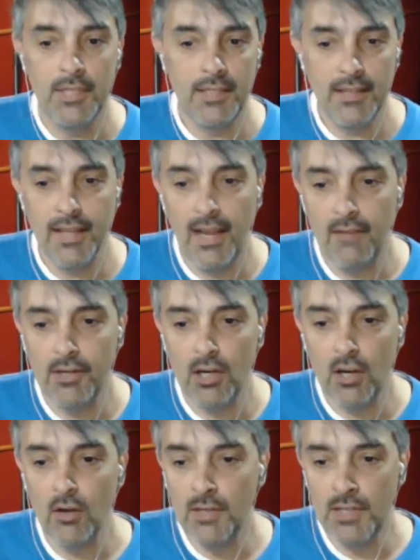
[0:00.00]
They have their
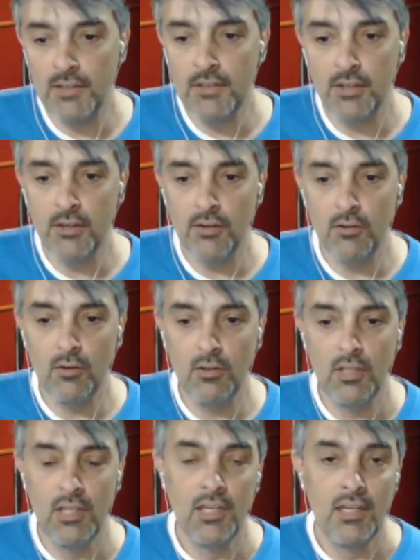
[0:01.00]
own internal
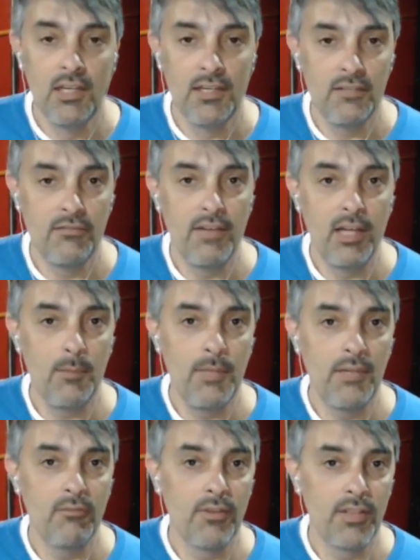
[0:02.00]

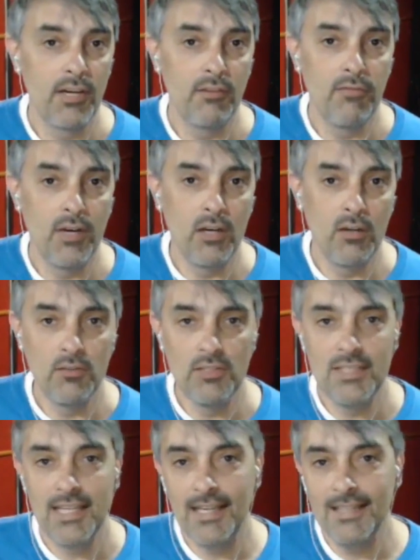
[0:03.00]
development for their
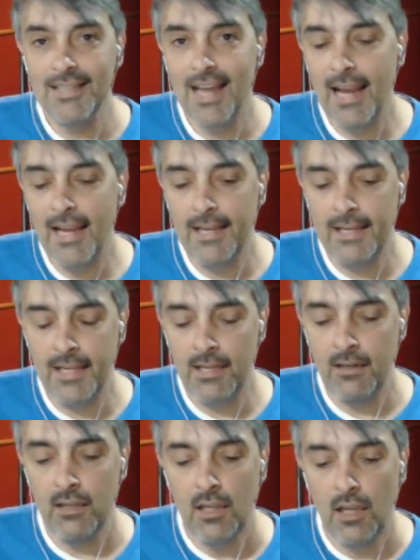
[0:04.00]
phones. They can tie it in.